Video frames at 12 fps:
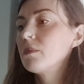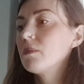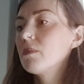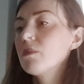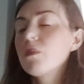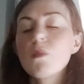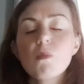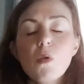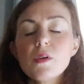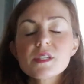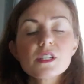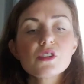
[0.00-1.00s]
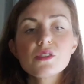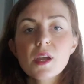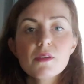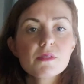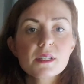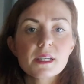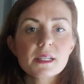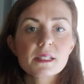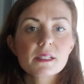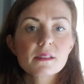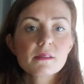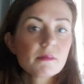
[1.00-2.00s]
What did you
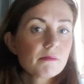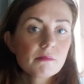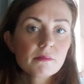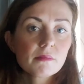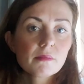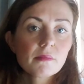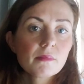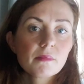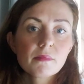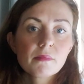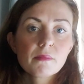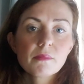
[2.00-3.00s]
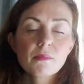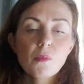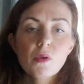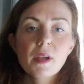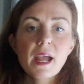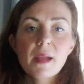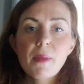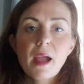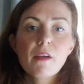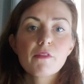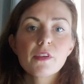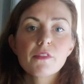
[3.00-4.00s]
notice? What came
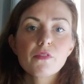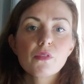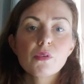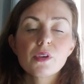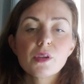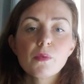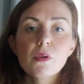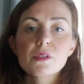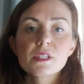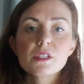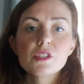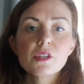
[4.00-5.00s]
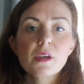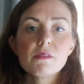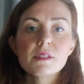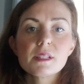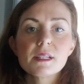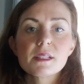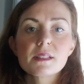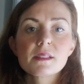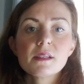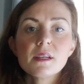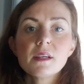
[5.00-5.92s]
out of it for you? What did you notice?